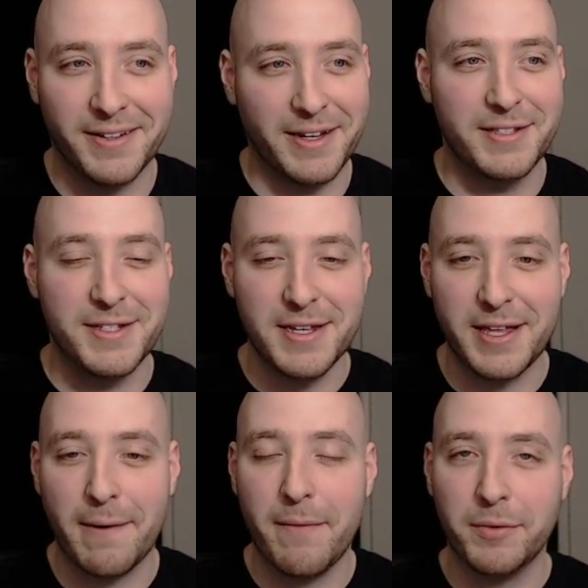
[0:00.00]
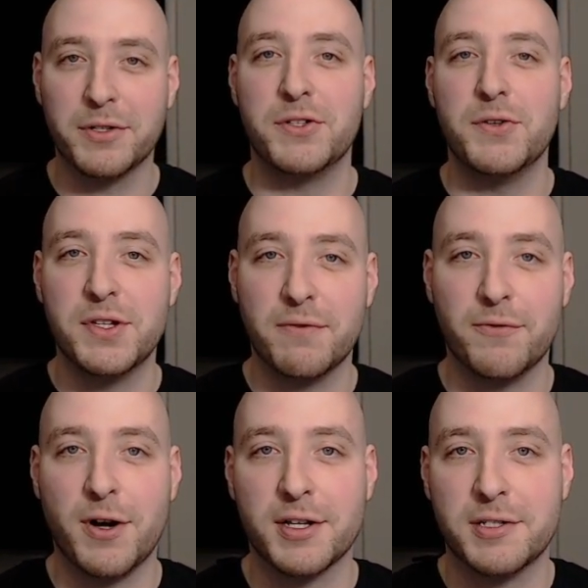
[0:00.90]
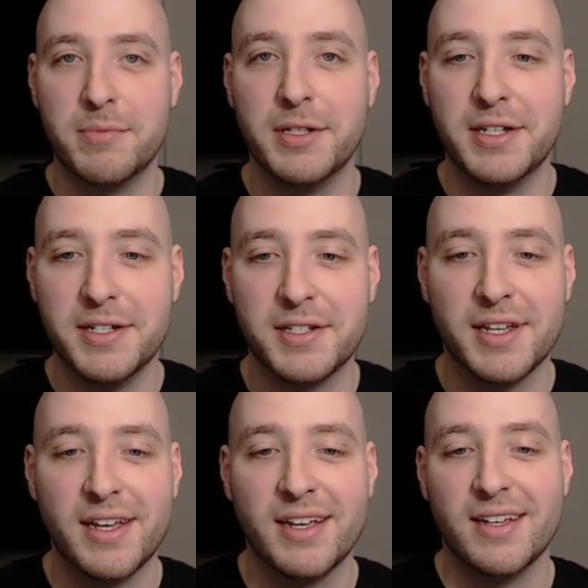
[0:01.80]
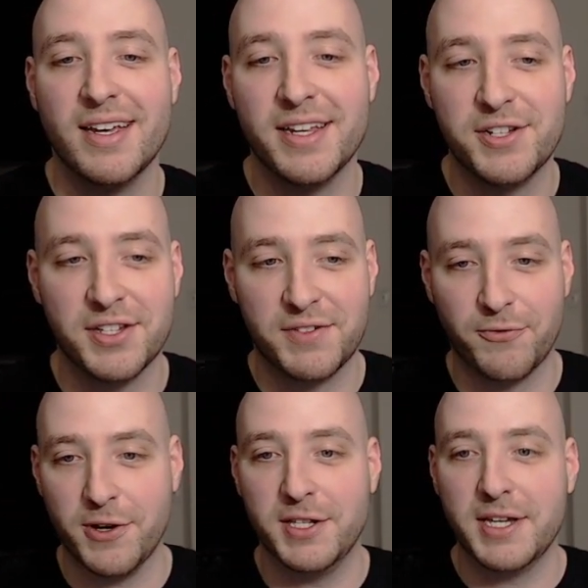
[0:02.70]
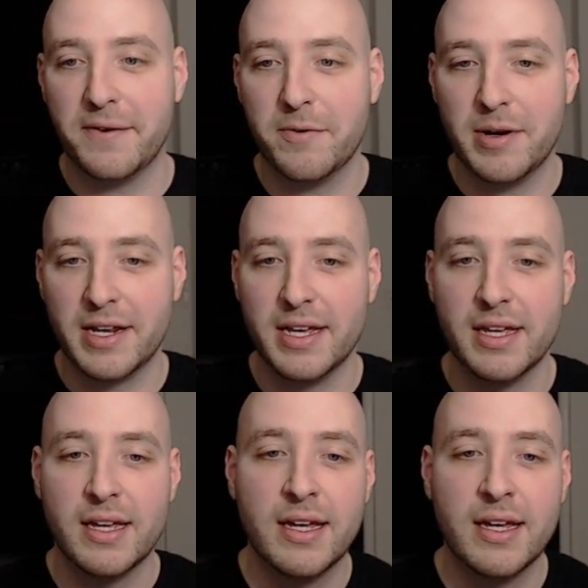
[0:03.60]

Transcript: I could see a lot of people just using frost abilities and just freezing everybody.